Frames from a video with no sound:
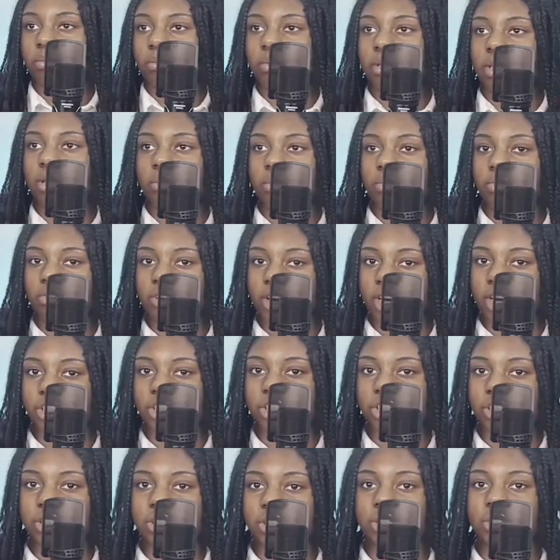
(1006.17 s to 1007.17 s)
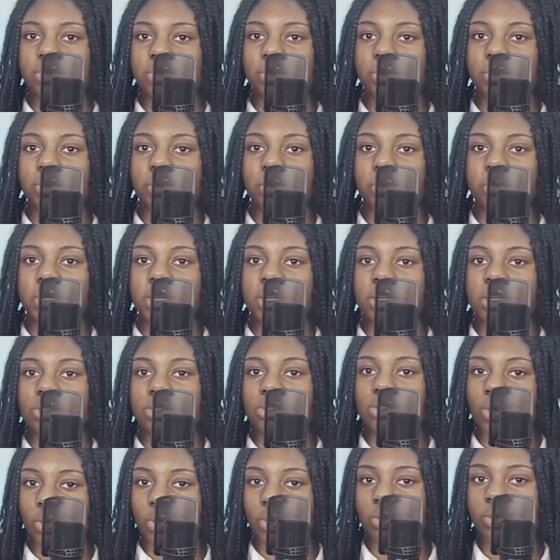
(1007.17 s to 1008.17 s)
being pressured or being
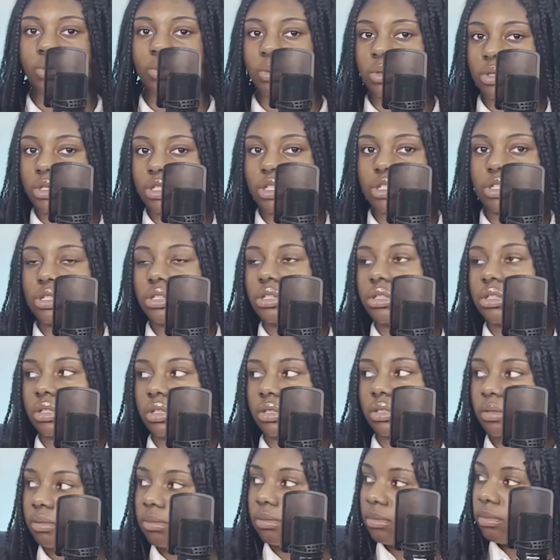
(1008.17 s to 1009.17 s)
told what to do.